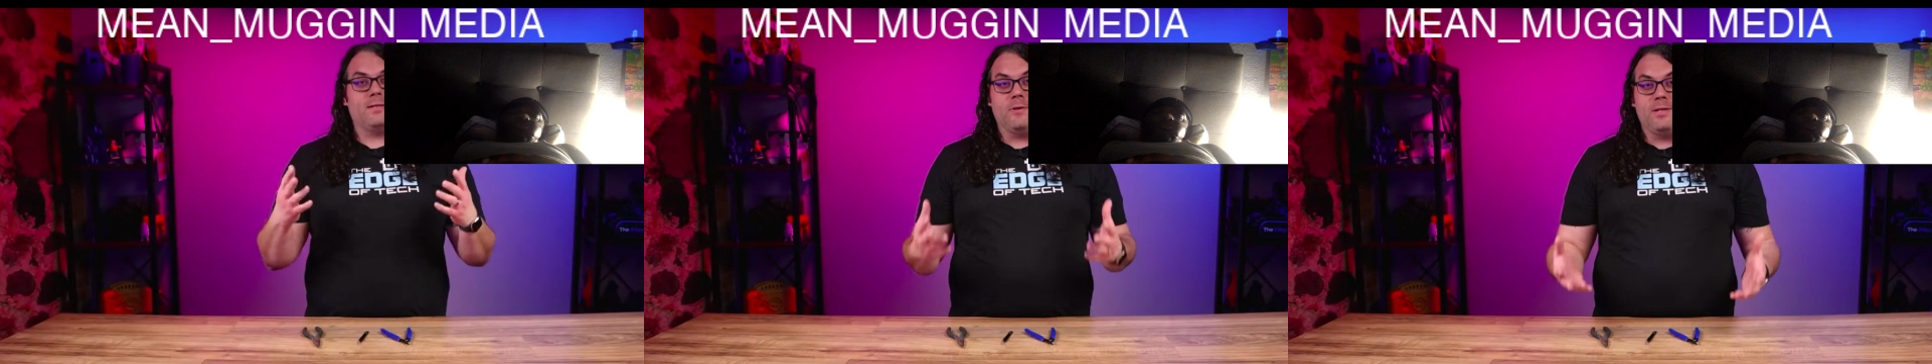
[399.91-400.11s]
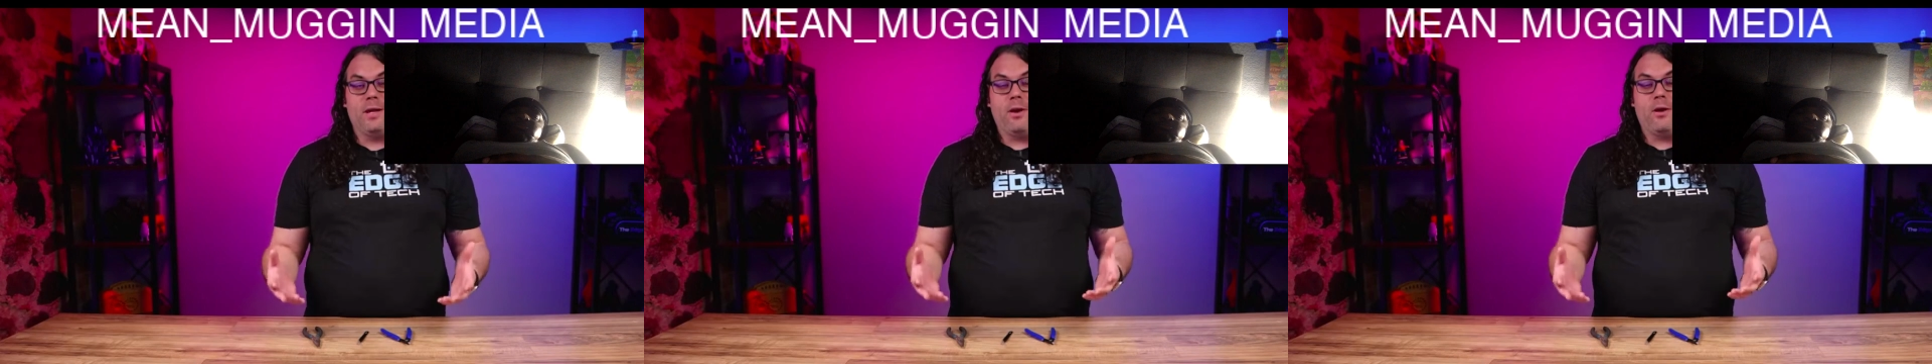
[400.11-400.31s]

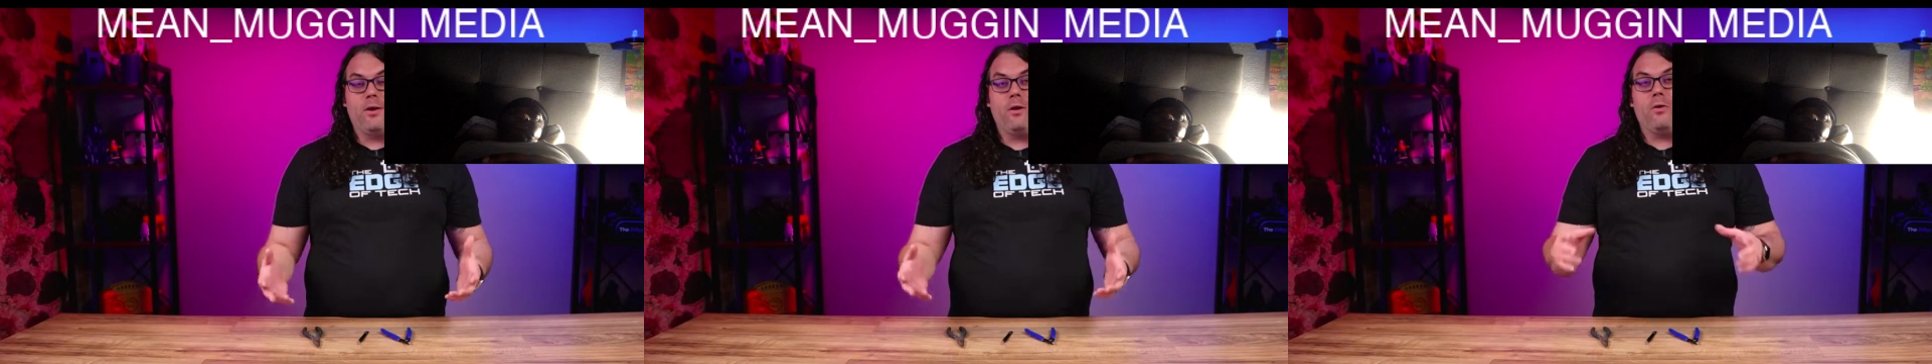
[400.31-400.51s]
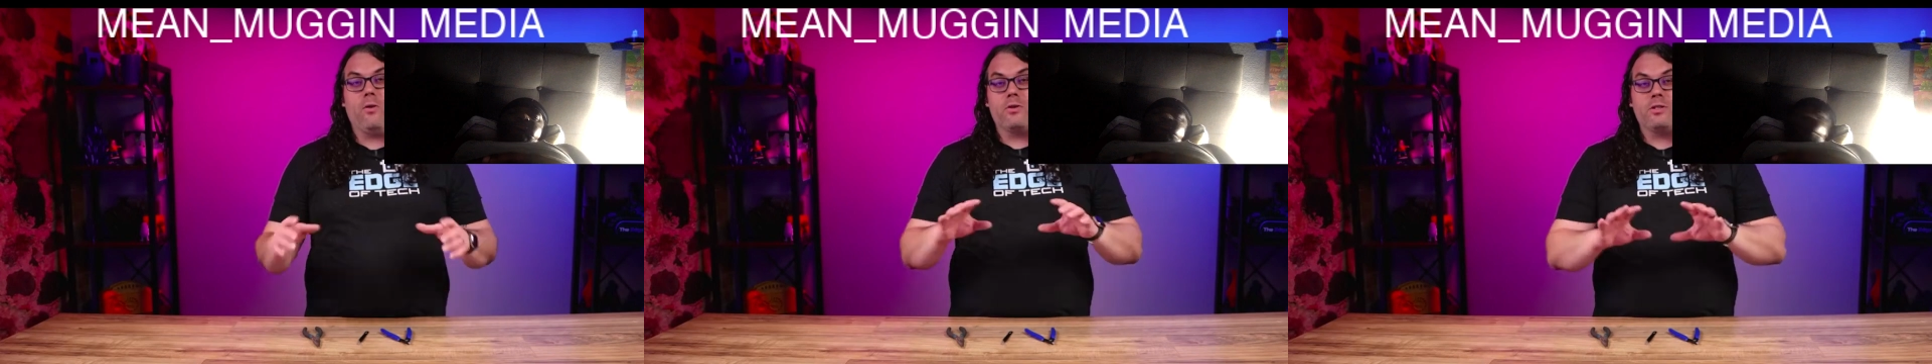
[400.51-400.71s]

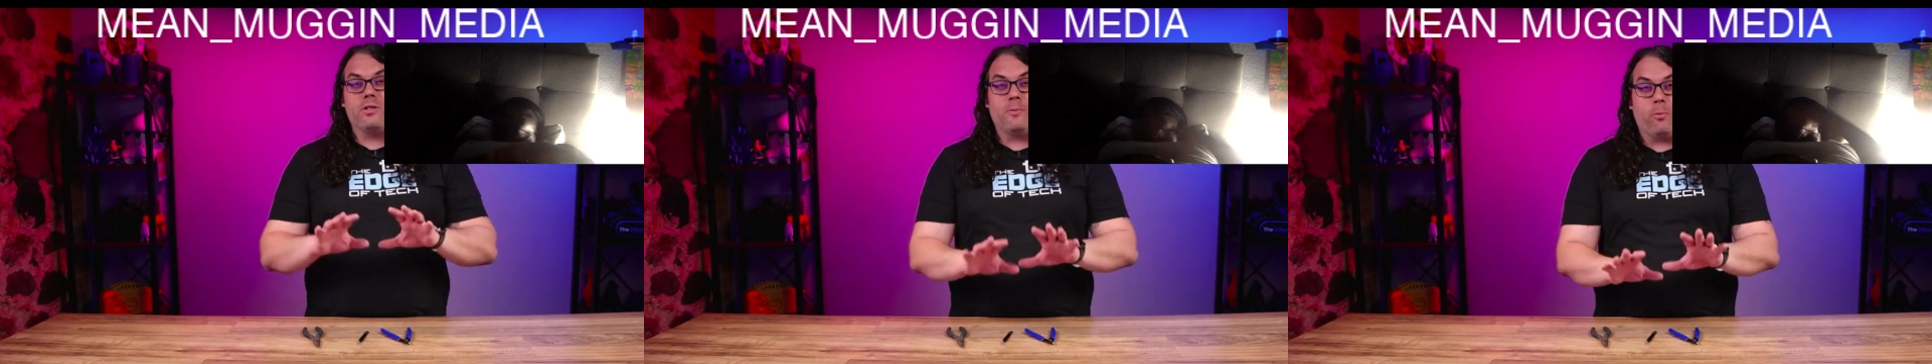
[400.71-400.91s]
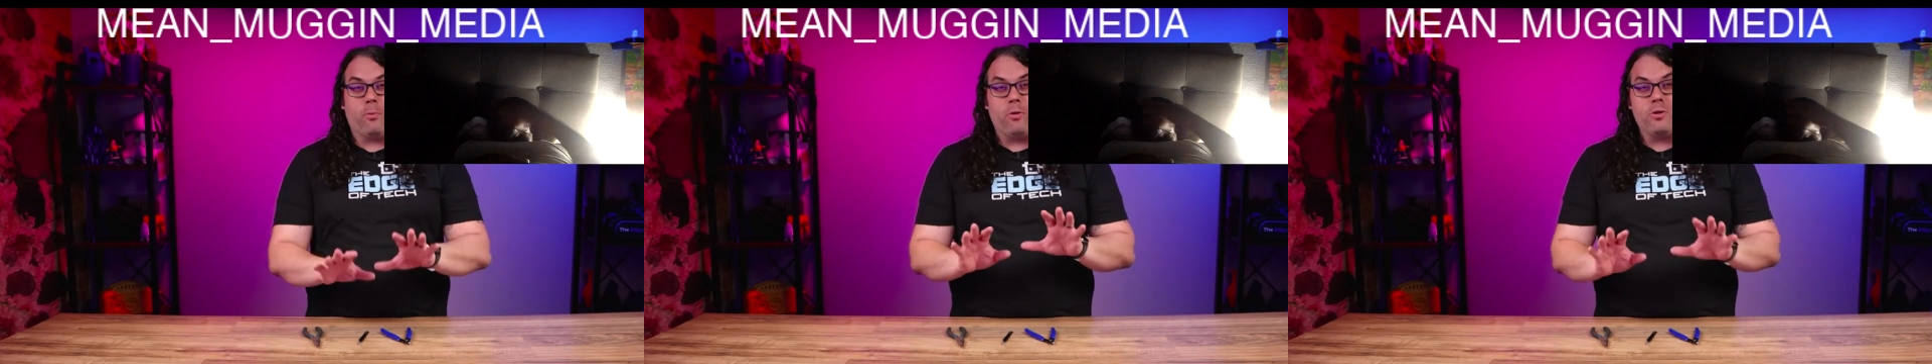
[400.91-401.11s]
material or
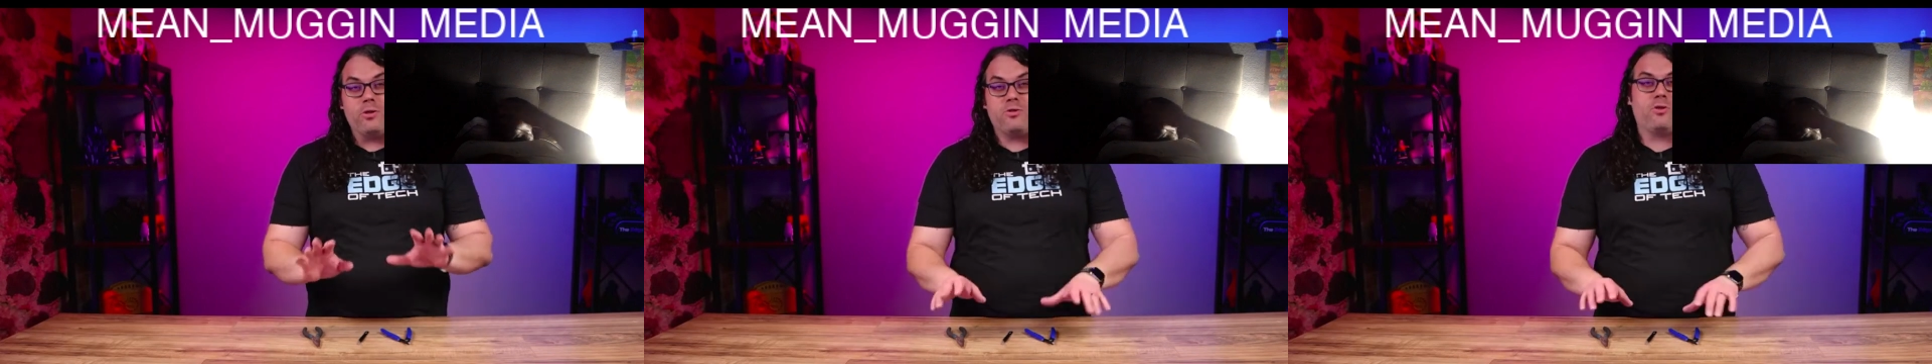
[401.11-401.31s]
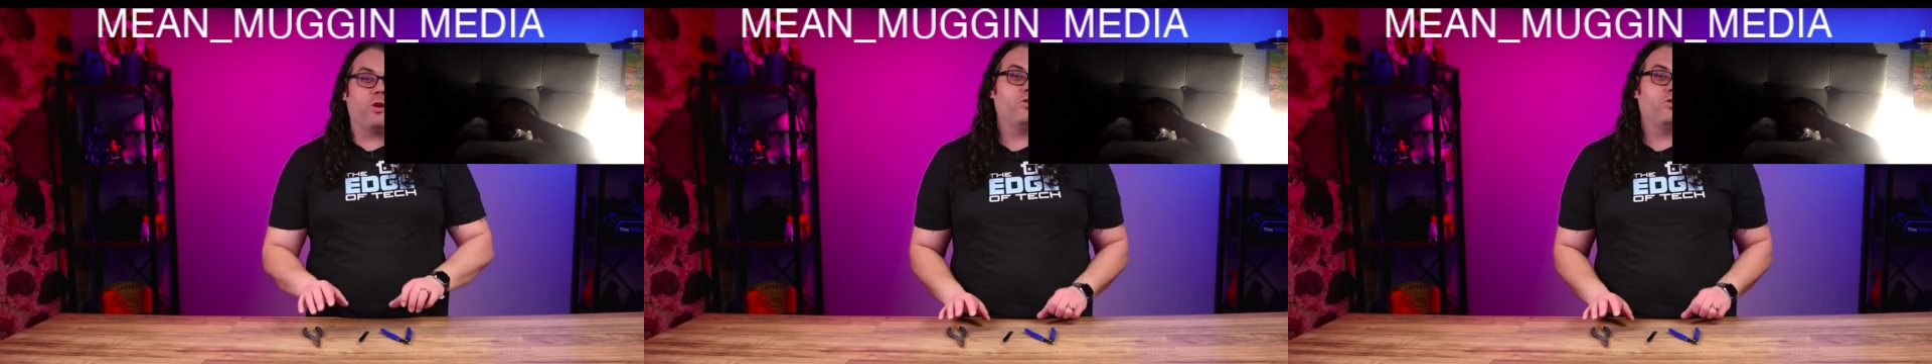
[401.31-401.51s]
support
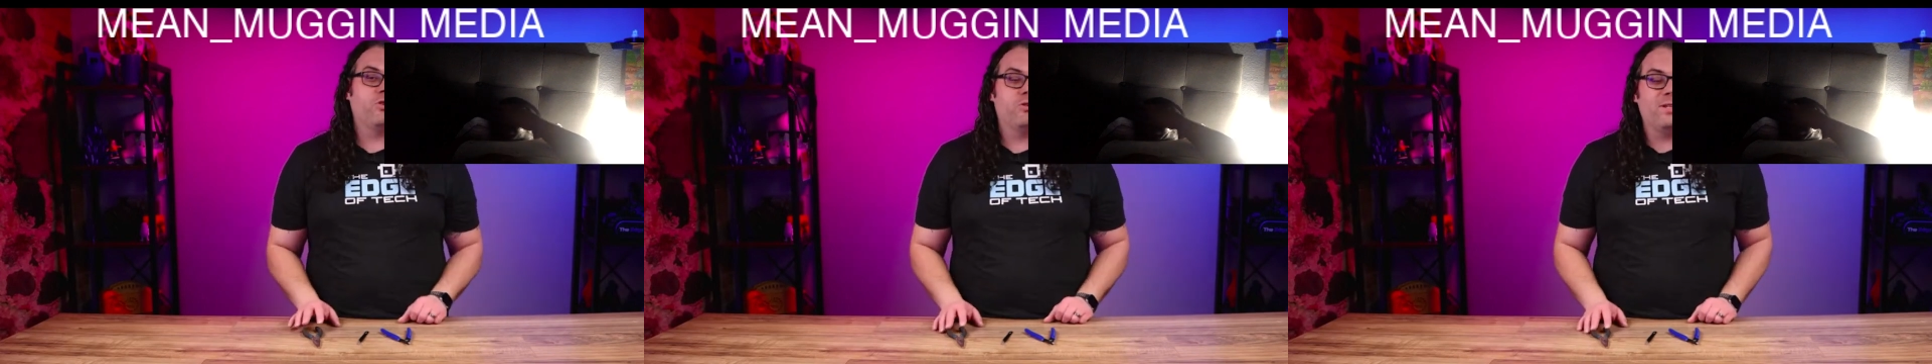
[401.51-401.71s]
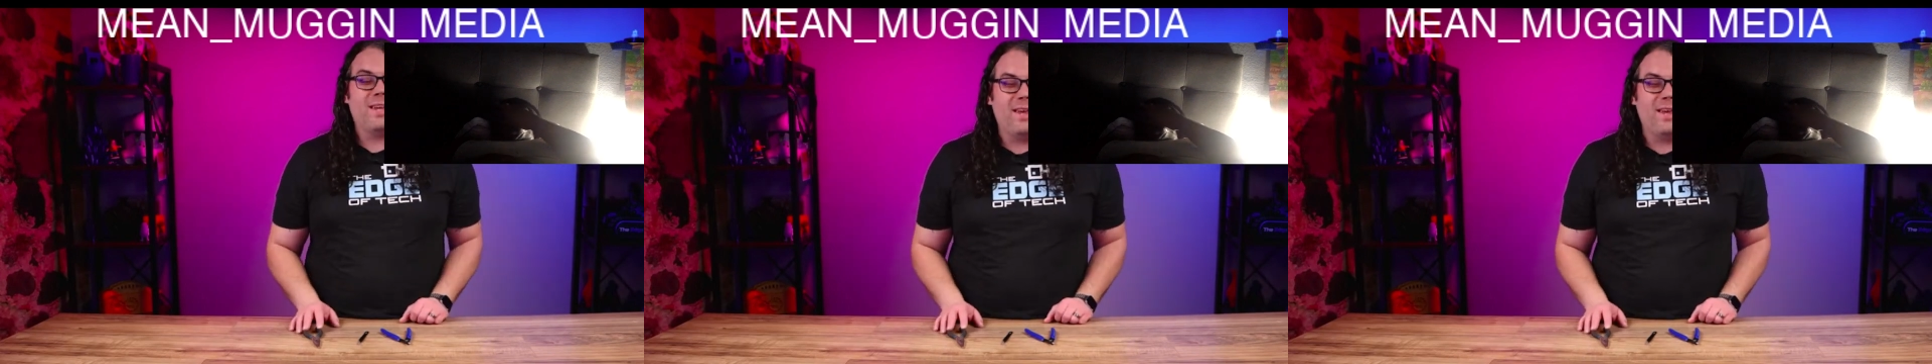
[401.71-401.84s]
structures